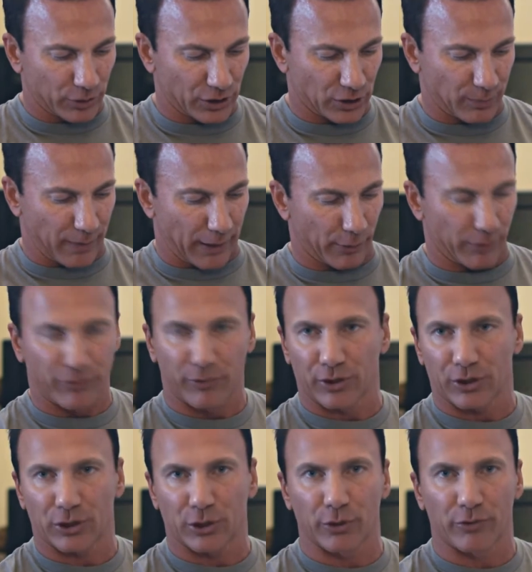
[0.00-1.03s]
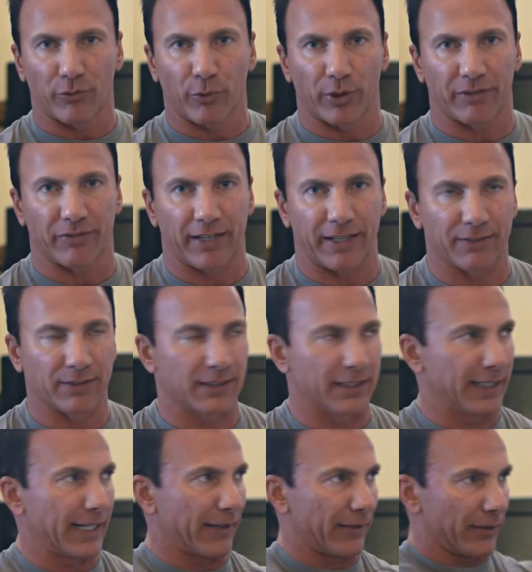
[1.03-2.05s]
as powerful as two 45s
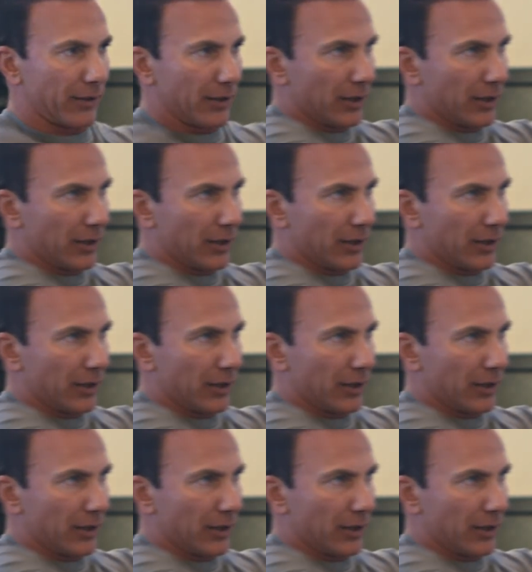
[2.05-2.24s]
together.